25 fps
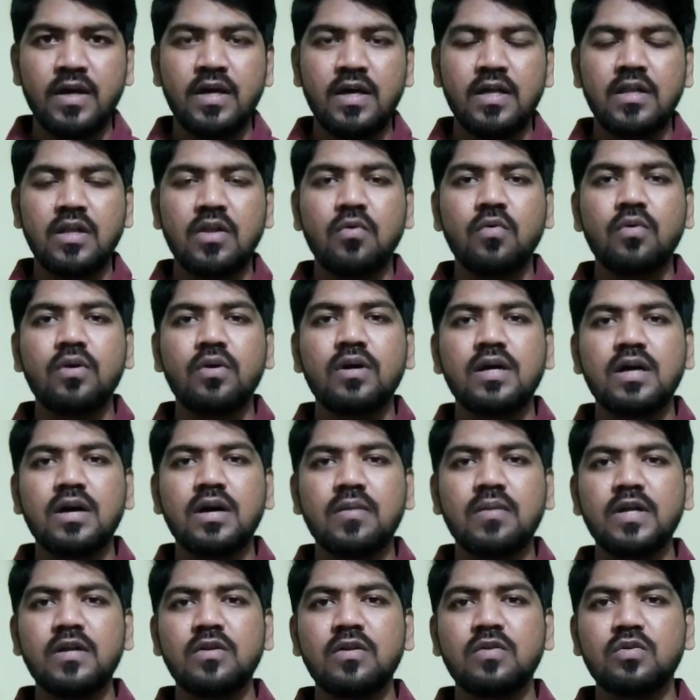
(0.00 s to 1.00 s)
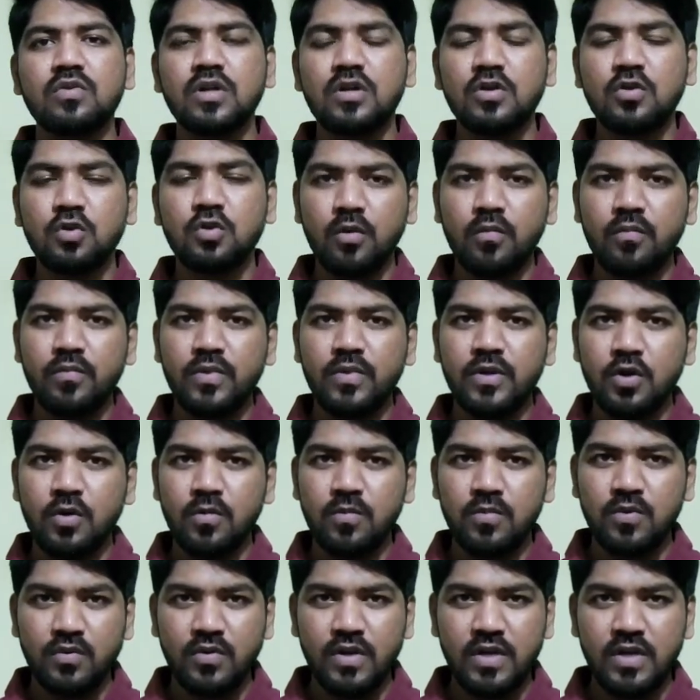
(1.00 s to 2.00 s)
Now coming to the topic
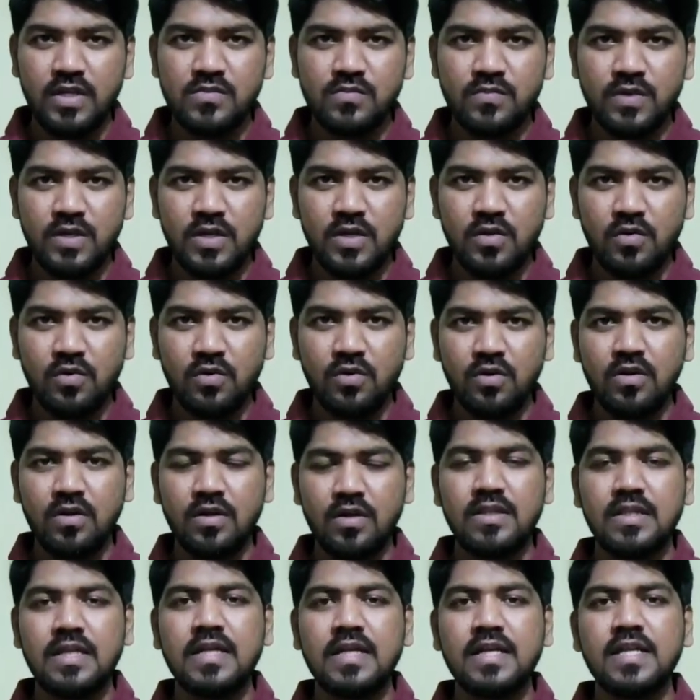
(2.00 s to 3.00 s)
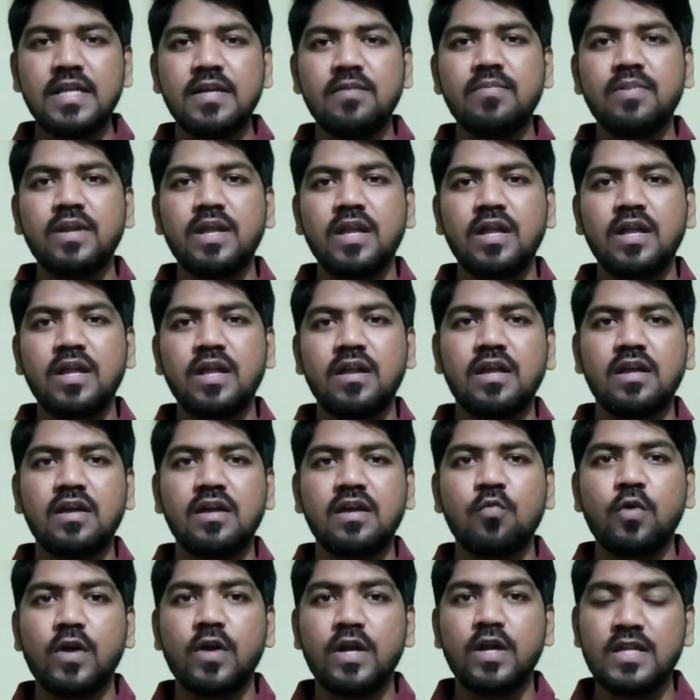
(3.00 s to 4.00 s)
of today's video, the deep
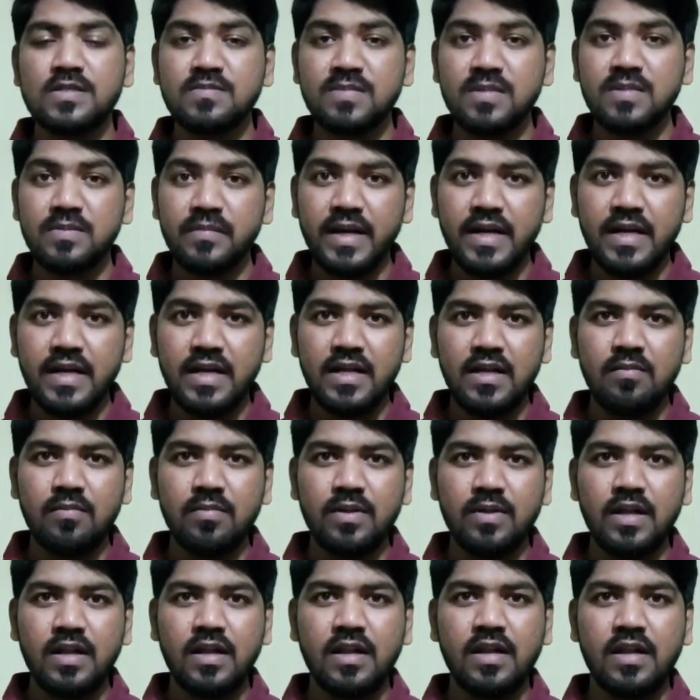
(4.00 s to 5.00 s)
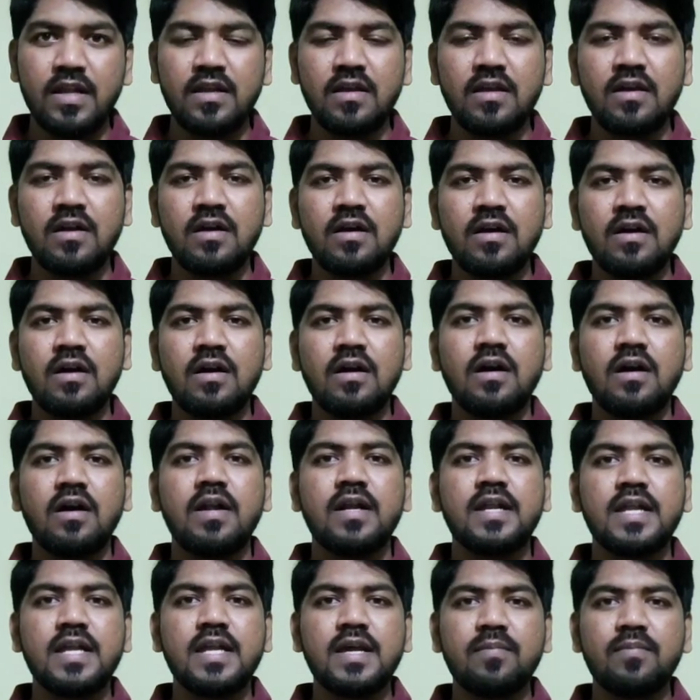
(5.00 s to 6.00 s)
learning. What is meant by deep learning?
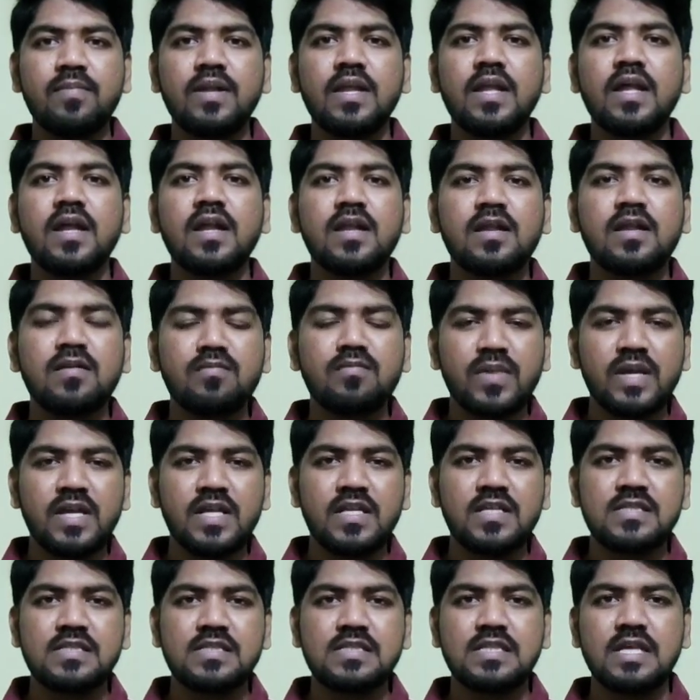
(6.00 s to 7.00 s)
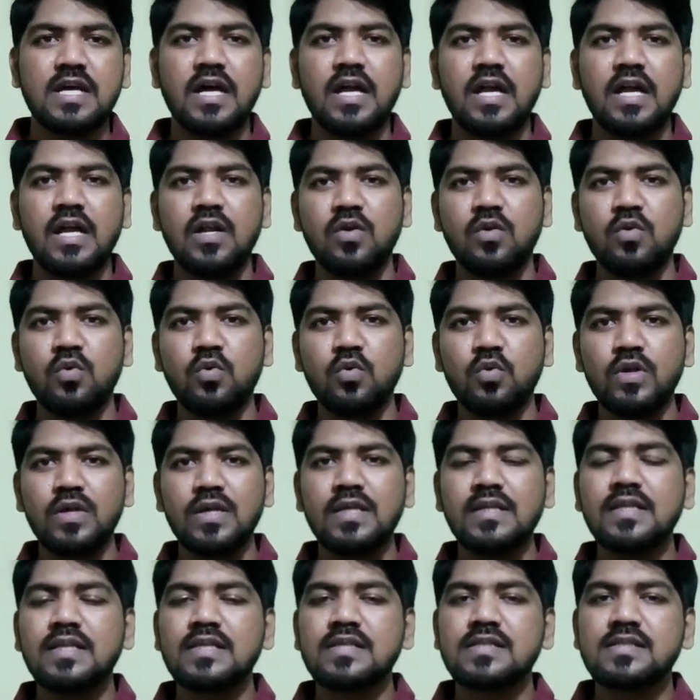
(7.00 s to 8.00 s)
Deep learning means
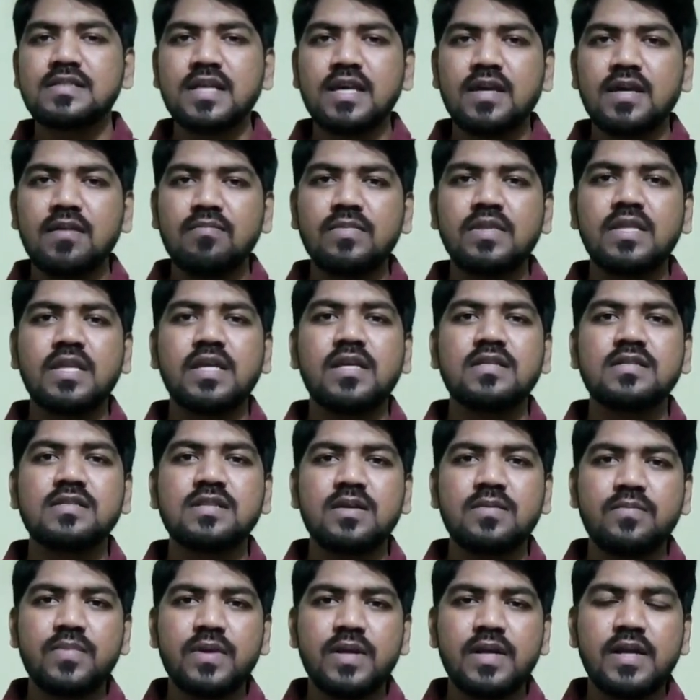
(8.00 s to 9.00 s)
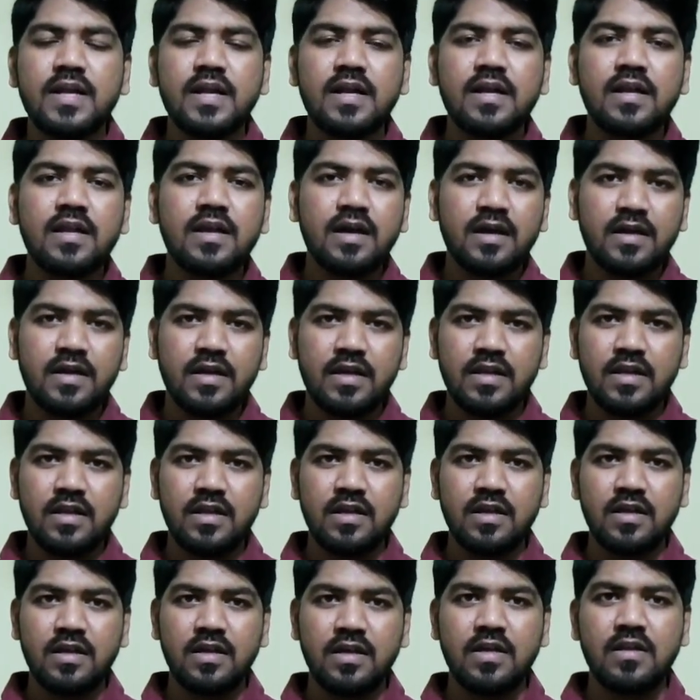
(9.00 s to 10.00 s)
doing the same things repeatedly again
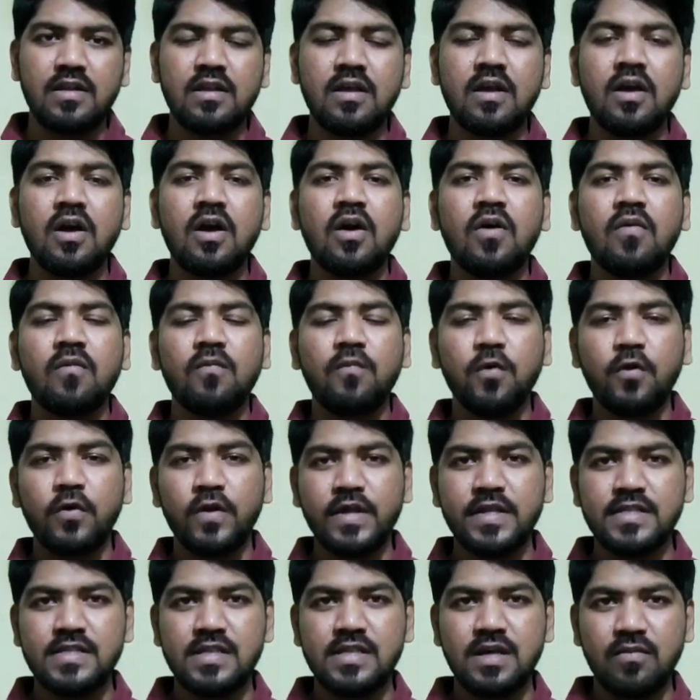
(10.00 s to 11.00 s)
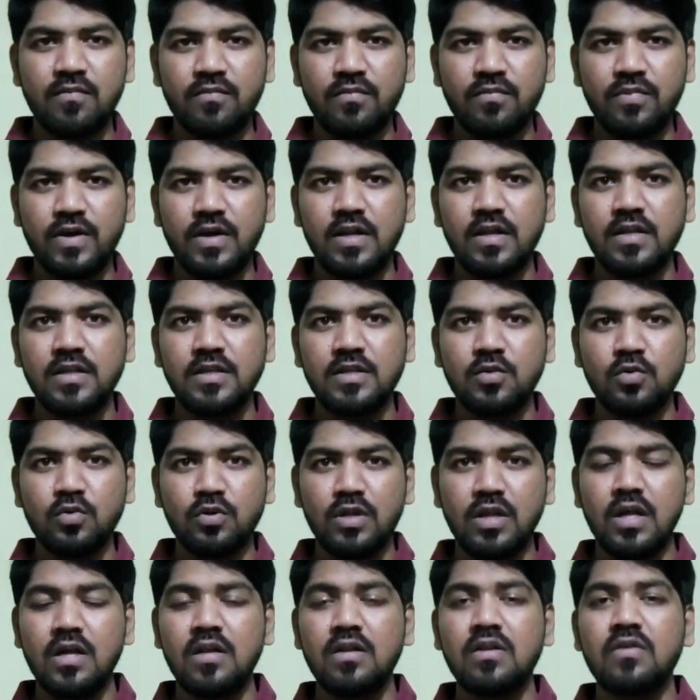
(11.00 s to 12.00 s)
and again. For example, you
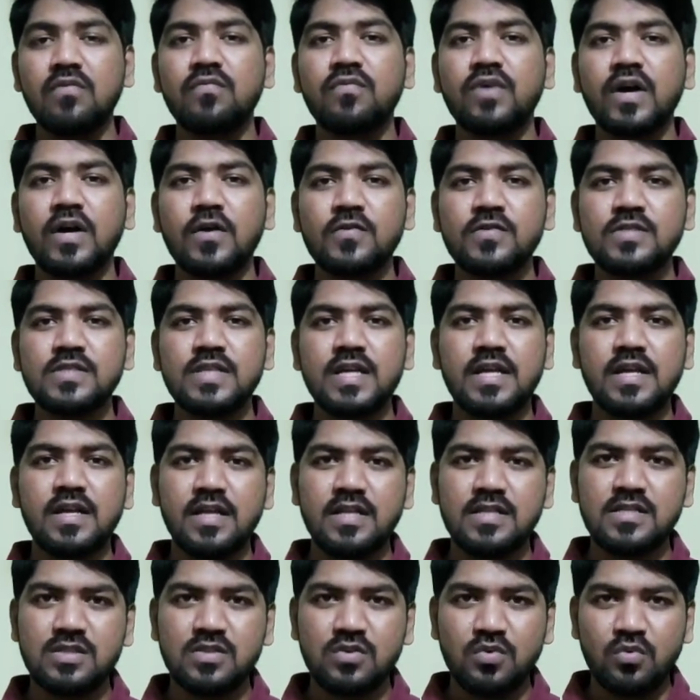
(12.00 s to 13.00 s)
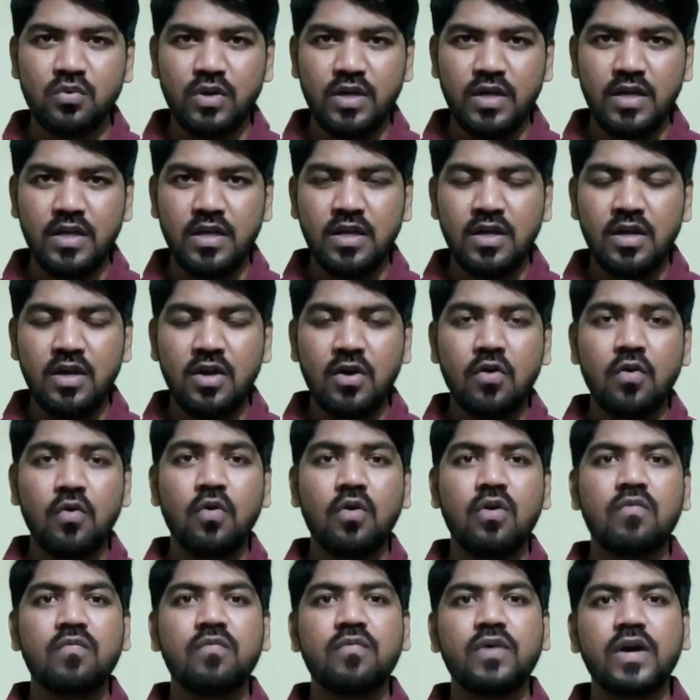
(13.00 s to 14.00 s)
learn 5 sentences today
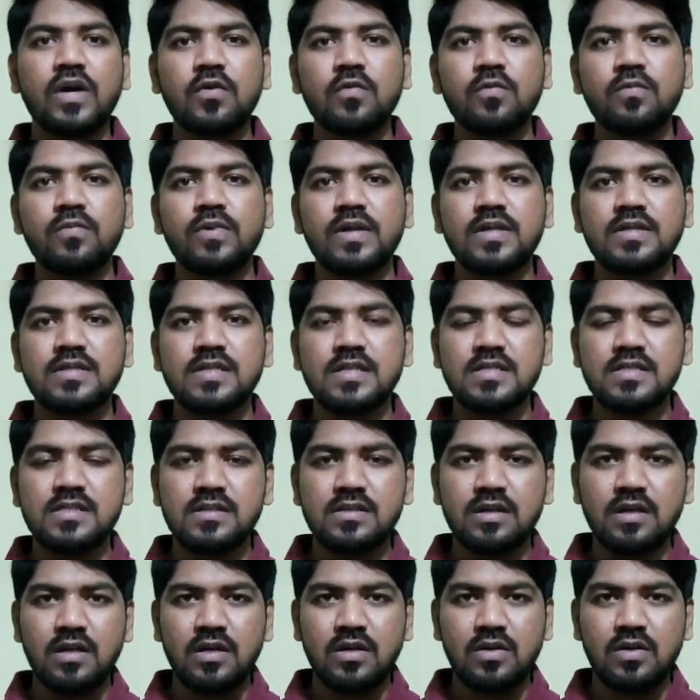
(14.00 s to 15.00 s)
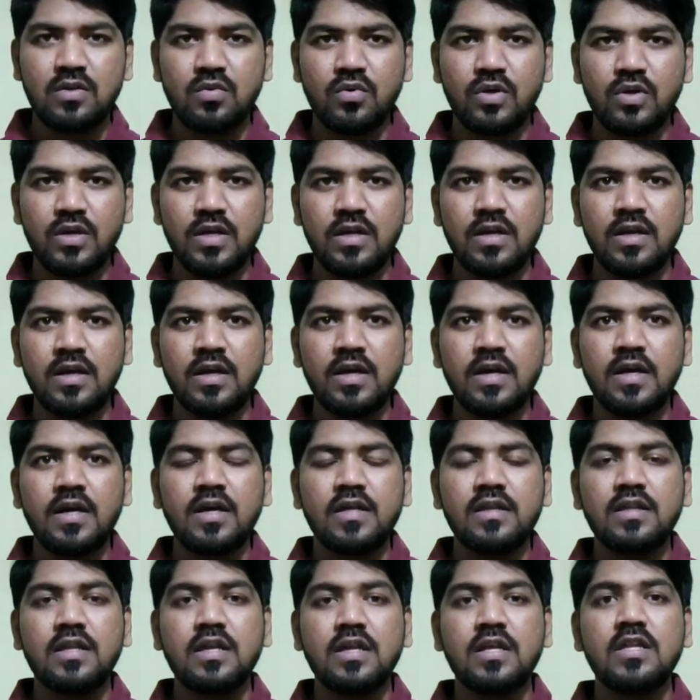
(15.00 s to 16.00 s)
or 5 phrases today,
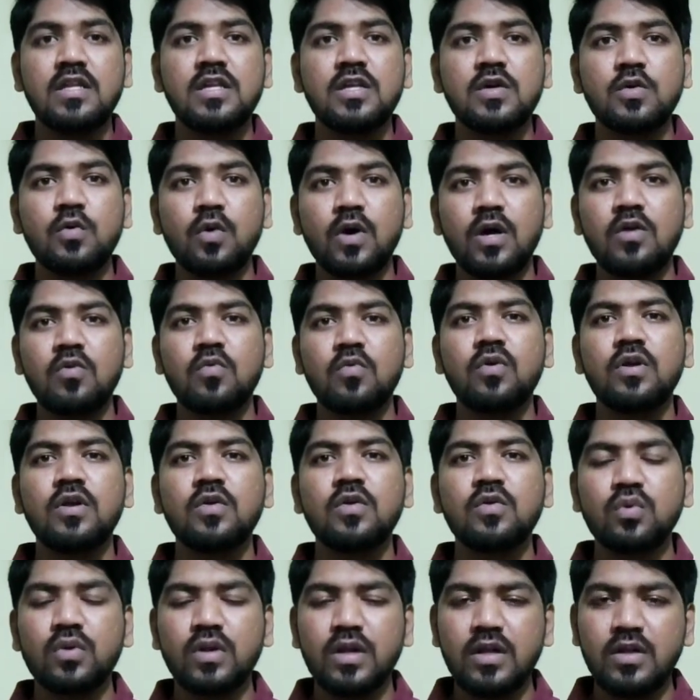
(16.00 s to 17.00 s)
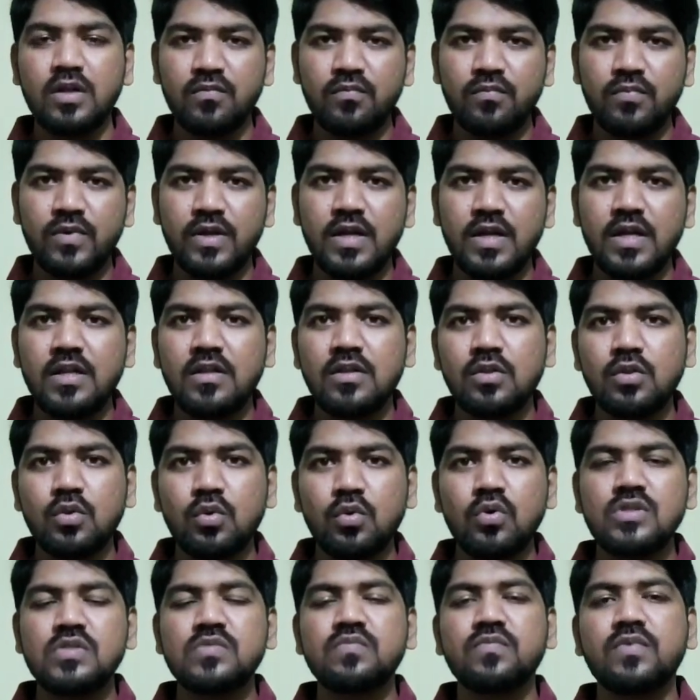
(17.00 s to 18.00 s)
then you are going to repeat
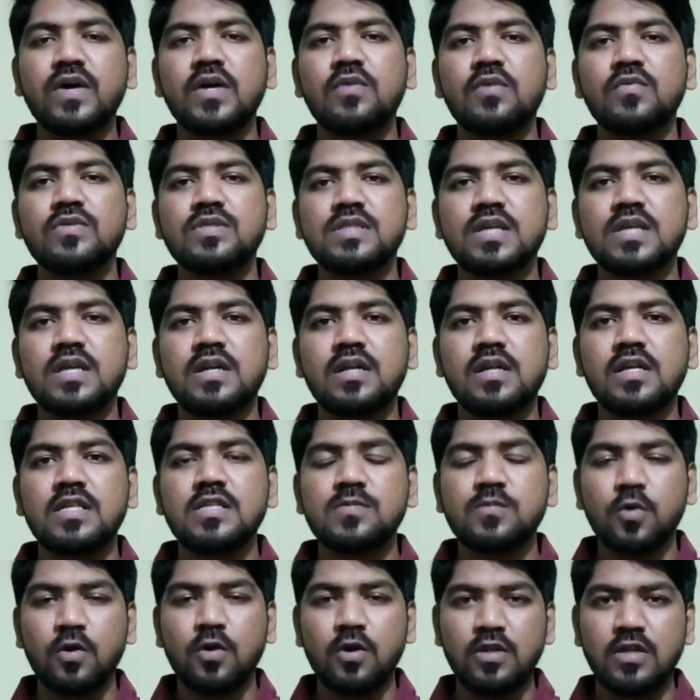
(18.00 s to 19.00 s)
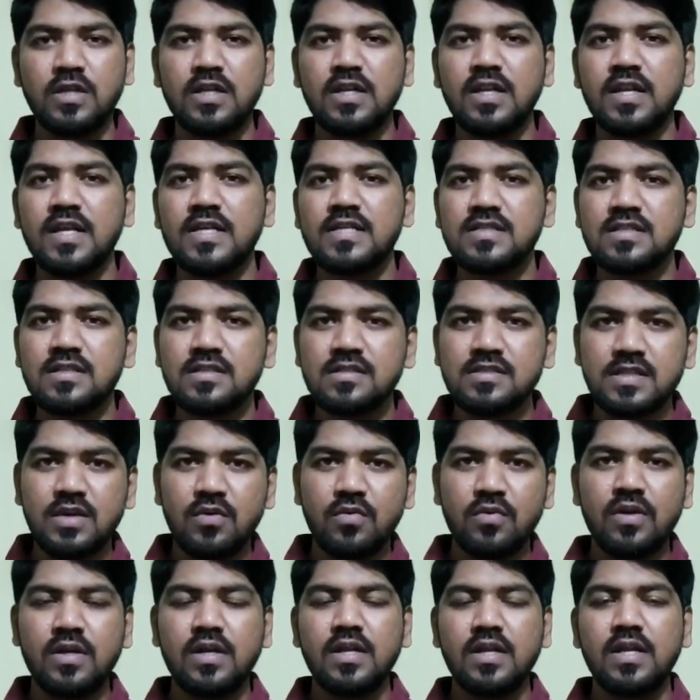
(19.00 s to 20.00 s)
those 5 sentences for the next 7